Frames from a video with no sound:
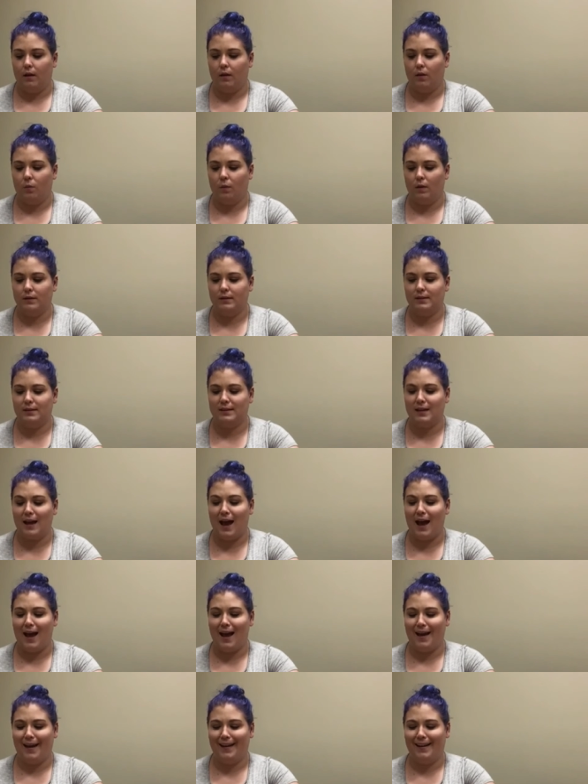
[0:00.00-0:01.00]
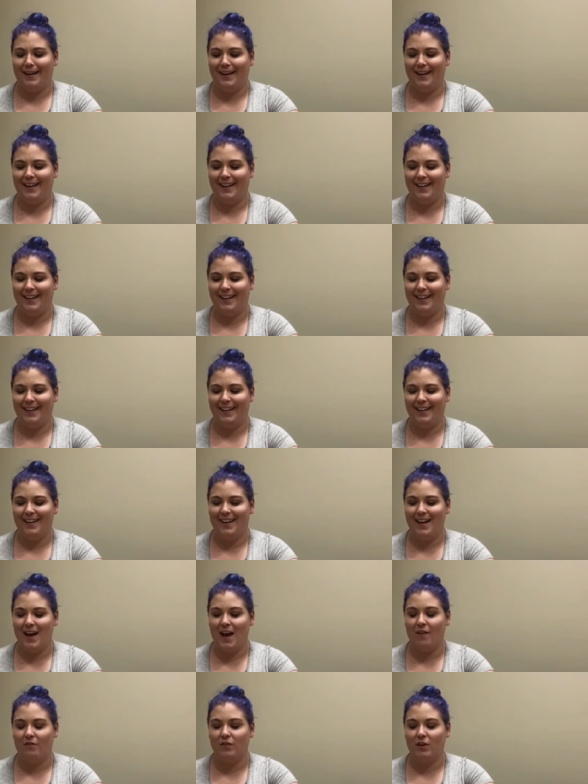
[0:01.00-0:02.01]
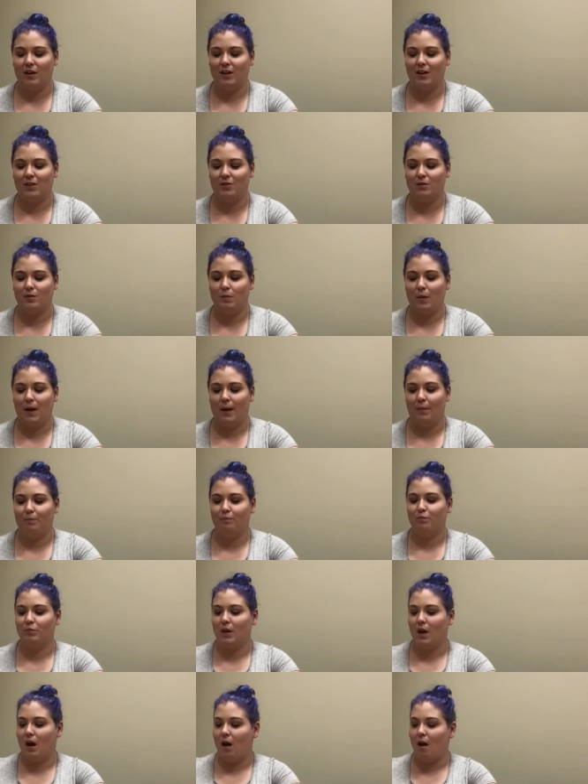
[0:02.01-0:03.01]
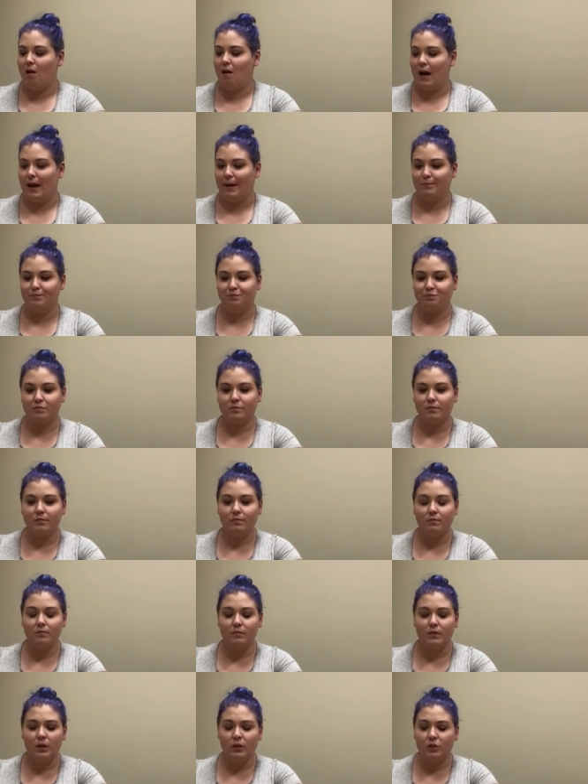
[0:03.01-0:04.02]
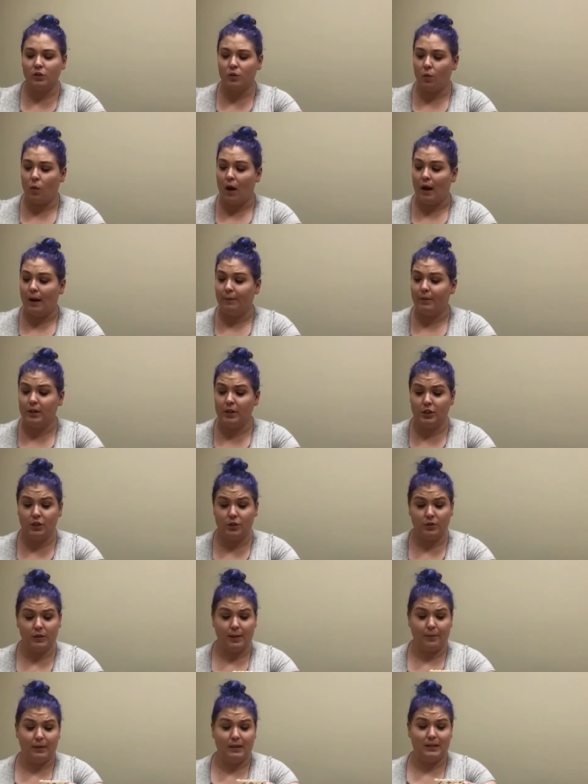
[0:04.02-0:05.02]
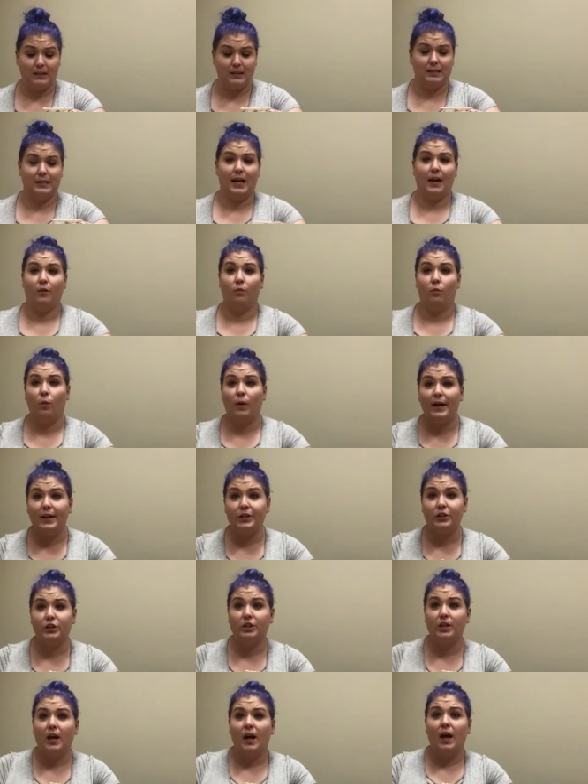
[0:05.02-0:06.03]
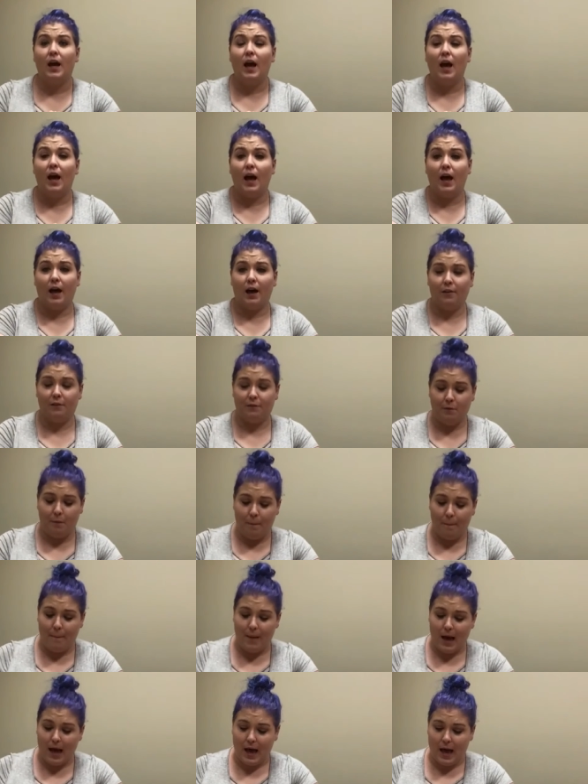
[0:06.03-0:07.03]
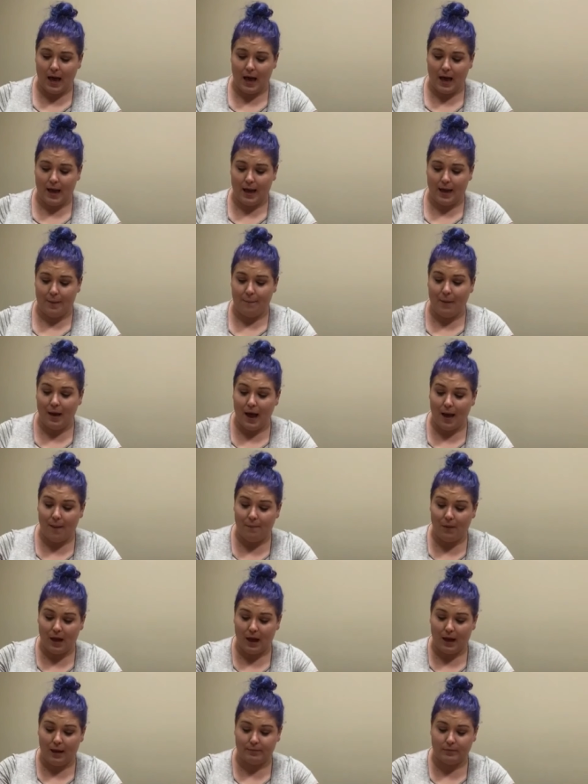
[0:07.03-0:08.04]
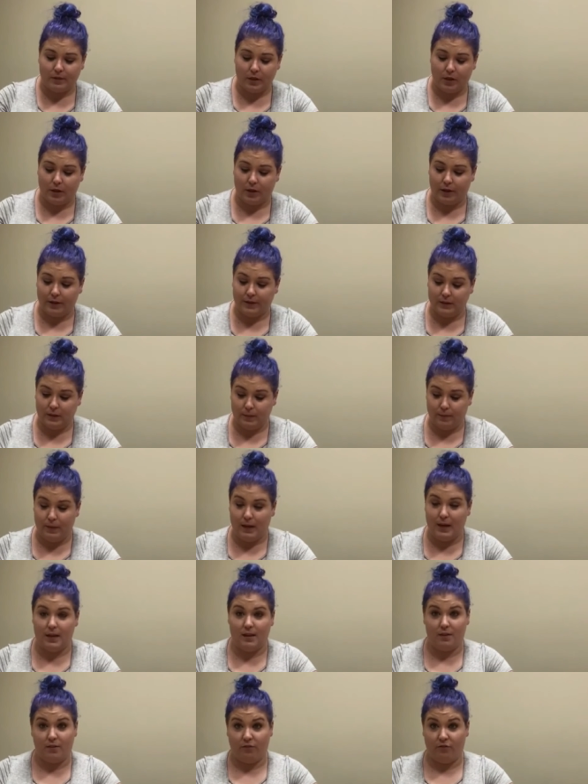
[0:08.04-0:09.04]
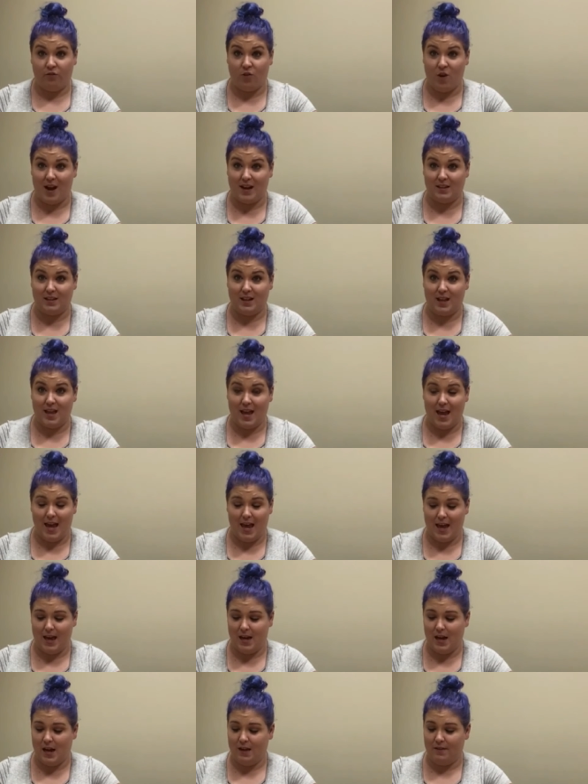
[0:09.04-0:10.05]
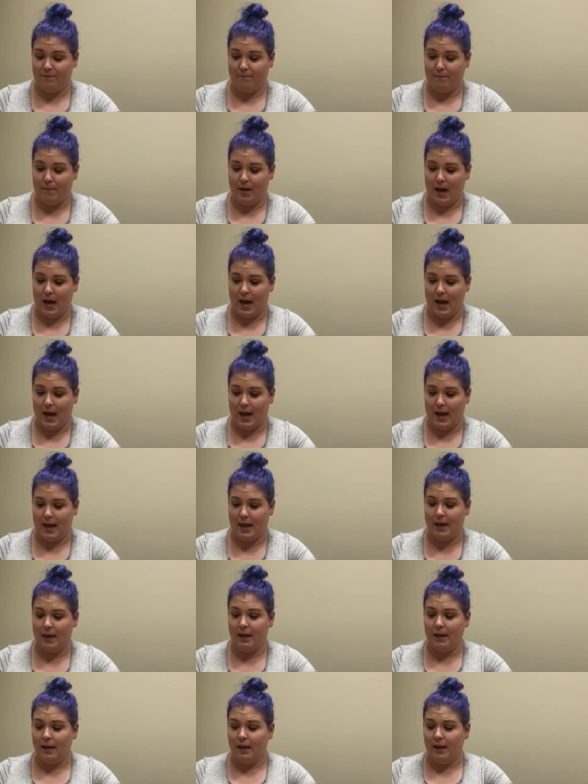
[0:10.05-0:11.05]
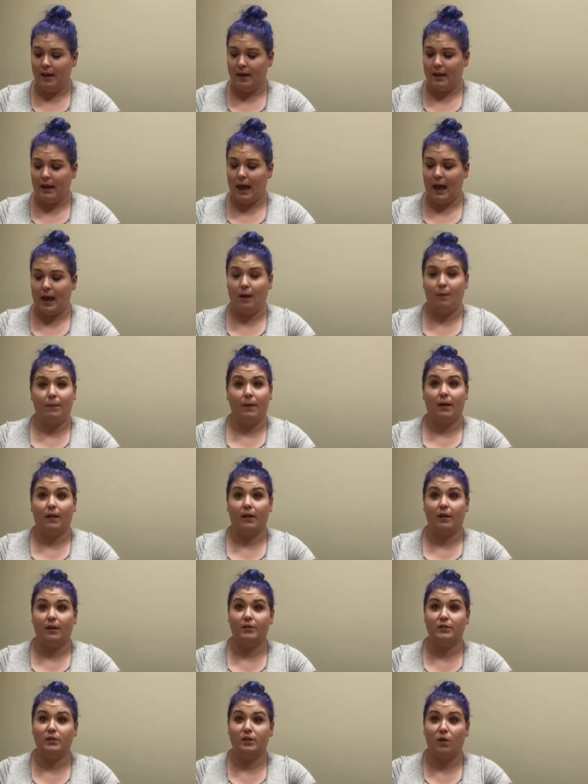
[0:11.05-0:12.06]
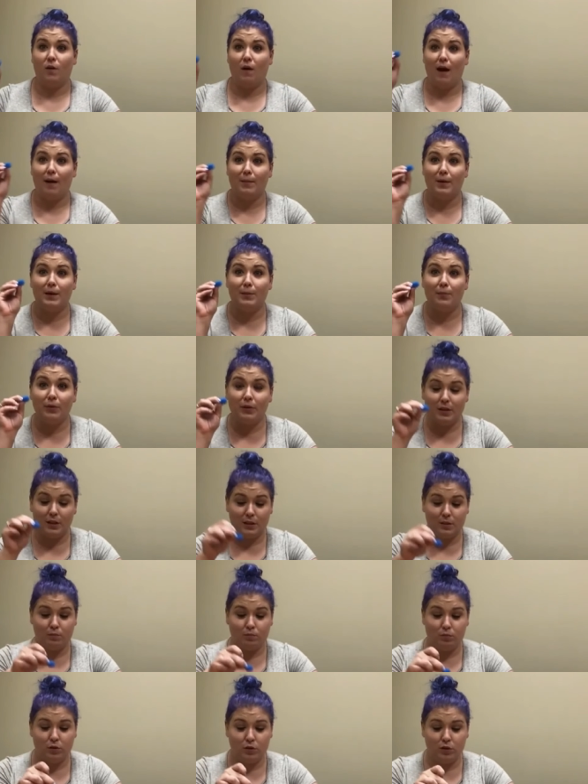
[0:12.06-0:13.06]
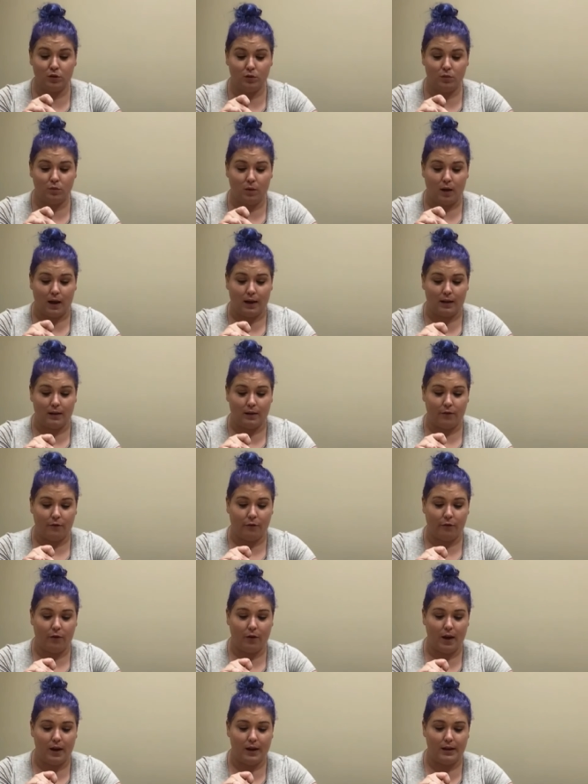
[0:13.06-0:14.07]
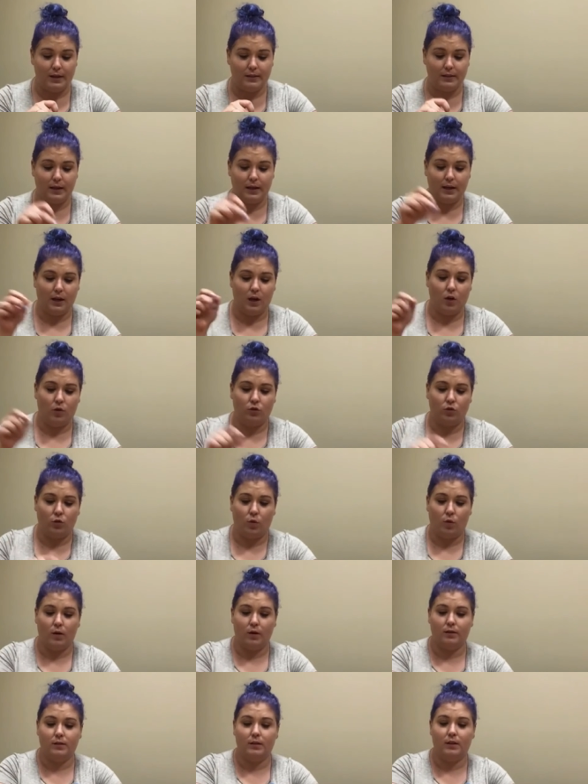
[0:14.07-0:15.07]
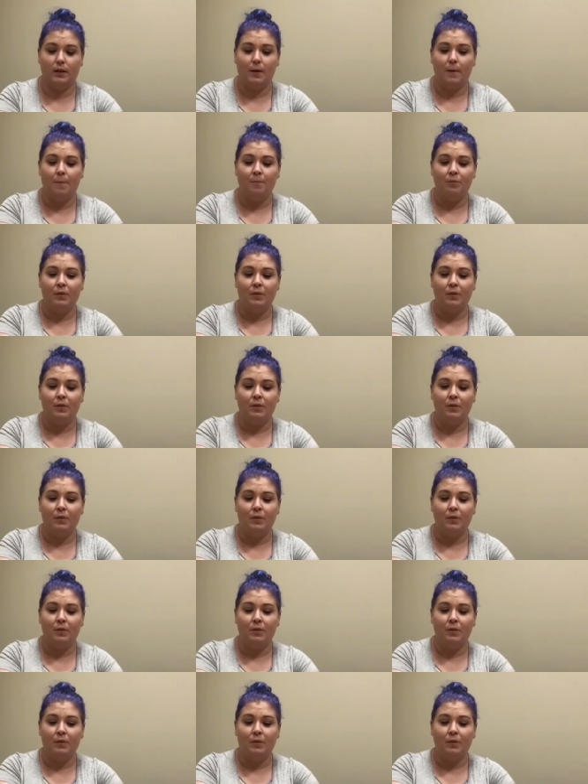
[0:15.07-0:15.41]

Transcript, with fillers: or one side of the clothespin. All right, so what I'm gonna do is I'm gonna decide which of my pom-poms are going to be the front, the head of my caterpillar. So I'm gonna put this blue one and the front is gonna go towards,